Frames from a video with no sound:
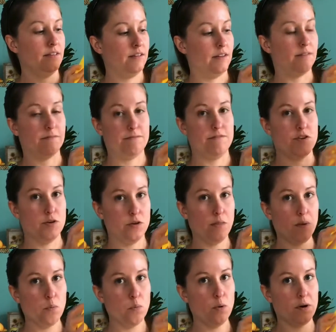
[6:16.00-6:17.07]
Feel the
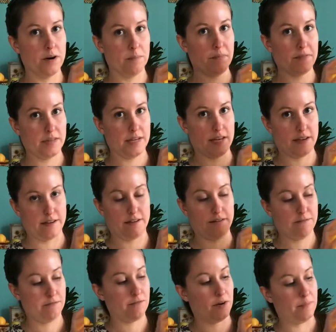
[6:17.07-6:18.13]
warmth again
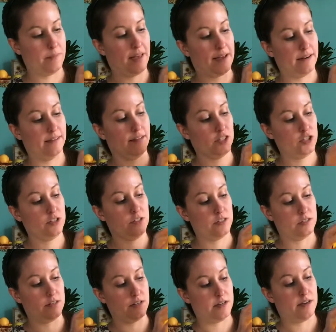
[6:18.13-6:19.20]
from that
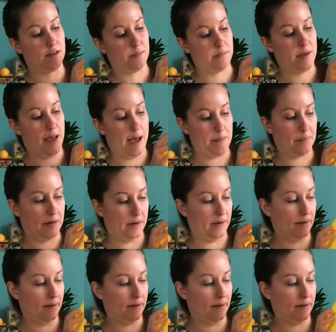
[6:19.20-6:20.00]
electricity happening.